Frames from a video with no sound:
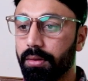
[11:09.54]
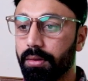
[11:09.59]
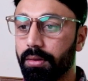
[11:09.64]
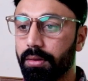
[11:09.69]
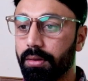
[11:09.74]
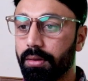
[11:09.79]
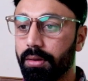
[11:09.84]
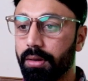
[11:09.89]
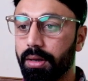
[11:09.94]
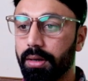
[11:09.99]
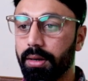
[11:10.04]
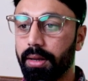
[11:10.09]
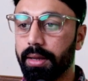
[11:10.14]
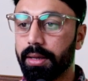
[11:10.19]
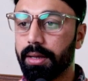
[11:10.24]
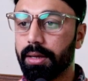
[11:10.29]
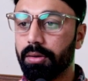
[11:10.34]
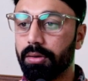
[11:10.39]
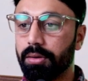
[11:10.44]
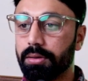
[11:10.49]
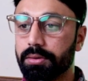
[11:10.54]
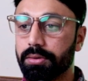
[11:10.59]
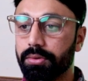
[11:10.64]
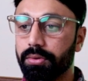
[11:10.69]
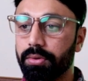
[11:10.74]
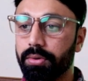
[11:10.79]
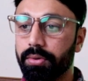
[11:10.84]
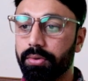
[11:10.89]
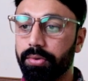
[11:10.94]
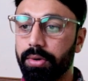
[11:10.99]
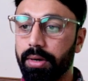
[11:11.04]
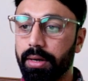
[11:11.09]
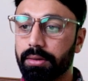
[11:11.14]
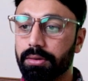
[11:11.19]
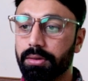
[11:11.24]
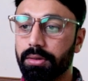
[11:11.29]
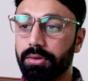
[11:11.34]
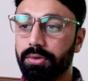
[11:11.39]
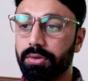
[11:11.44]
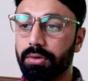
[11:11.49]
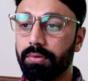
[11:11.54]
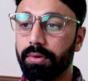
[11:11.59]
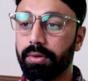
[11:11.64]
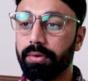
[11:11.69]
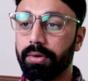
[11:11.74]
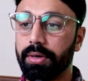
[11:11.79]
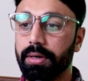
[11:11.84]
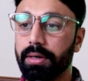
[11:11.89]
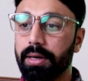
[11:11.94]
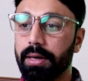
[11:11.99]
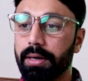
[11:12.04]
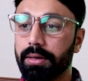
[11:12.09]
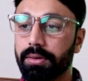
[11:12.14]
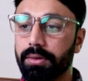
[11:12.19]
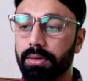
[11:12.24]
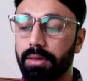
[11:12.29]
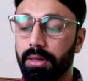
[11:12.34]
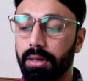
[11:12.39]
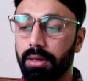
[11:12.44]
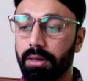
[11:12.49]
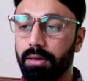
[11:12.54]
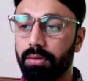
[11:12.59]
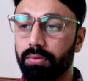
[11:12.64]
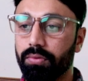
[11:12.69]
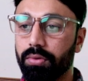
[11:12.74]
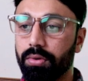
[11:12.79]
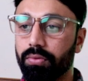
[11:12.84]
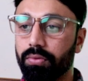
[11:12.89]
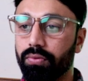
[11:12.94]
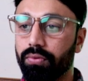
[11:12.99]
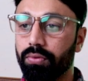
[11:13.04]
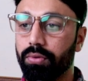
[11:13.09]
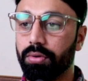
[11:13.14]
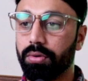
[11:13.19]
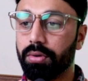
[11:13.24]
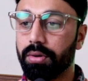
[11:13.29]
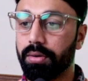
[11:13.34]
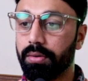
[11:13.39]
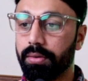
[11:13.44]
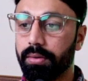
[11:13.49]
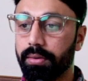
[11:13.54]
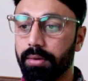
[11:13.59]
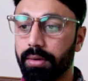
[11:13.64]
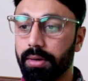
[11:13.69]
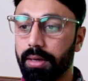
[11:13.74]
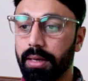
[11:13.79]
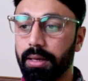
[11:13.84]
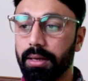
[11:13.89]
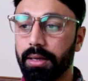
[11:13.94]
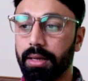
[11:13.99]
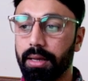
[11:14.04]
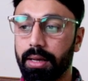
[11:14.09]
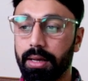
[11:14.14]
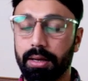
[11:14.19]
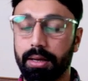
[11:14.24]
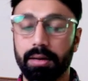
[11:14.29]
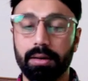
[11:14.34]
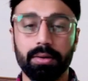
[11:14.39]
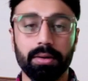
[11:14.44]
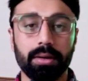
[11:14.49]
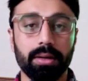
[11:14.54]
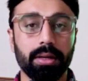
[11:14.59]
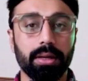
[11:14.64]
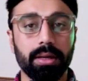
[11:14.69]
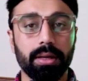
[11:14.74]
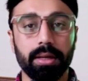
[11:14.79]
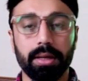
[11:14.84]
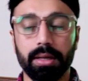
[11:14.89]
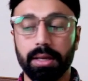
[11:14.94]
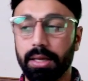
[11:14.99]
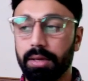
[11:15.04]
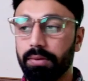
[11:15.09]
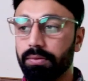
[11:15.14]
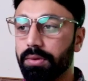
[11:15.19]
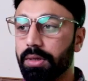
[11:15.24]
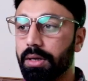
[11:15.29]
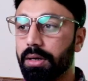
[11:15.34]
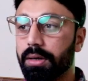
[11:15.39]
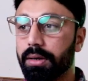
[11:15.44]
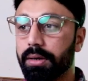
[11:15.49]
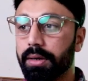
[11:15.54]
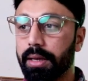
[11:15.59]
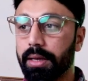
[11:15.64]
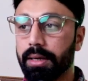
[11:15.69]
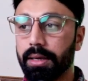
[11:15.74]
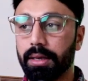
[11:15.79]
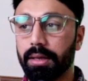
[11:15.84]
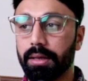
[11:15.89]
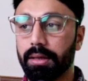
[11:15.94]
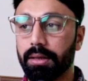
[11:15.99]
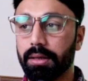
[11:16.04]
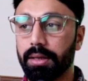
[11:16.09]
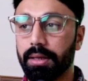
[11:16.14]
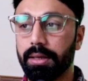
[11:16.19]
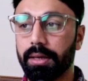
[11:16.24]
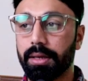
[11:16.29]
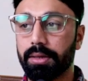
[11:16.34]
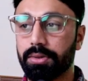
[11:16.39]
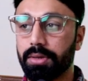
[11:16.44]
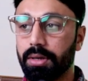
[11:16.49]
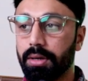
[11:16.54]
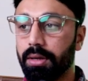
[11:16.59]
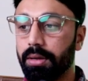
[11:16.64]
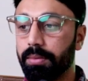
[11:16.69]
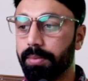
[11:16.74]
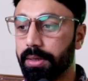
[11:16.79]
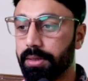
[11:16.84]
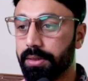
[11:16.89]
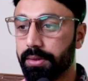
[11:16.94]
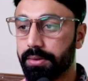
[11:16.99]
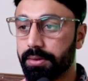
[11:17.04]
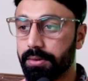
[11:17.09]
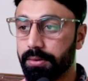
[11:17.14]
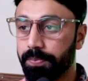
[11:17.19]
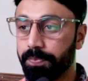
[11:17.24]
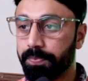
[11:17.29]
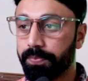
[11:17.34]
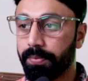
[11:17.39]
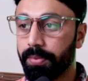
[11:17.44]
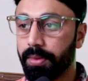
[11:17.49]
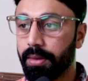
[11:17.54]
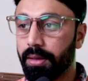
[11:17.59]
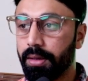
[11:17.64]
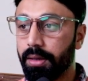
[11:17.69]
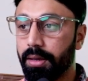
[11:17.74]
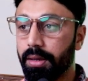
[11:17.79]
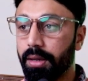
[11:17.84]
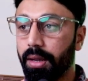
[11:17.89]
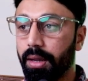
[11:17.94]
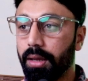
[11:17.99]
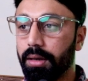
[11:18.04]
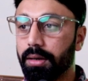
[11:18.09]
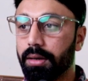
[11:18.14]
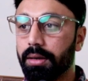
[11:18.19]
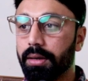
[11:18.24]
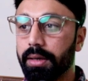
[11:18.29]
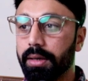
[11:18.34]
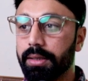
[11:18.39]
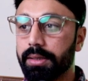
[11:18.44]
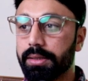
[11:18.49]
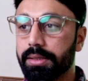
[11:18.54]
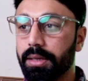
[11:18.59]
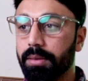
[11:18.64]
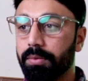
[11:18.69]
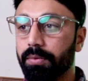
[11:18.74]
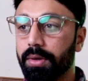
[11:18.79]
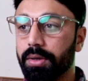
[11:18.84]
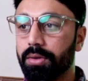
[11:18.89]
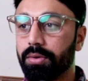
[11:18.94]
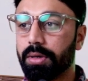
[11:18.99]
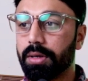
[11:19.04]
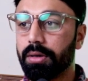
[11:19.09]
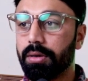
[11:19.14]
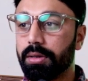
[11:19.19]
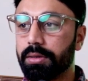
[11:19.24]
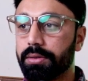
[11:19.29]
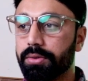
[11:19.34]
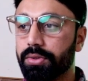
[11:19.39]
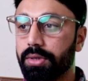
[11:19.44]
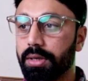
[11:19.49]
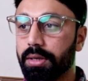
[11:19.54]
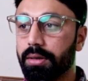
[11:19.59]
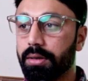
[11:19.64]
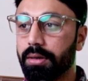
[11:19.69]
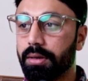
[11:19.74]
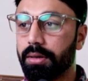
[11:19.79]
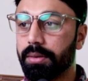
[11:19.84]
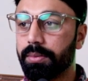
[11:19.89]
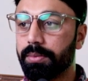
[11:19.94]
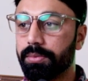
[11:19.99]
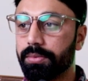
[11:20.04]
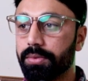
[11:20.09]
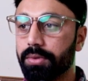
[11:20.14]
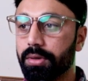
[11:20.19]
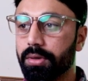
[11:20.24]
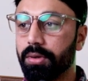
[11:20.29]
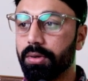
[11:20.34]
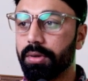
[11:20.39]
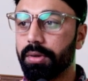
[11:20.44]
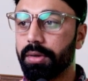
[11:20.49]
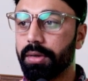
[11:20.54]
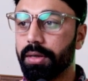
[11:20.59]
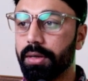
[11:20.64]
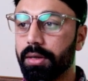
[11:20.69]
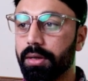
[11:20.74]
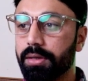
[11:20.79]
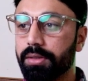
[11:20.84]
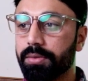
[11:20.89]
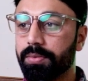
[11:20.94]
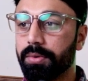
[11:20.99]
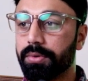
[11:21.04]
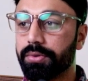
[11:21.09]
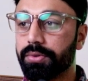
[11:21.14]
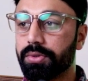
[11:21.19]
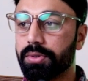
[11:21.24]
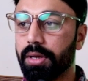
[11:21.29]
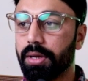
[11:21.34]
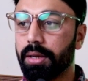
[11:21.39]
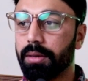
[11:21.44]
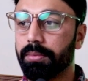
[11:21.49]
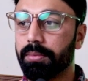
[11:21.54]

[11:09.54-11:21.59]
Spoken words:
and I can also track 301 redirect and 404 or any error if there are any in the external pages. And in the same way, you can also check security, response time,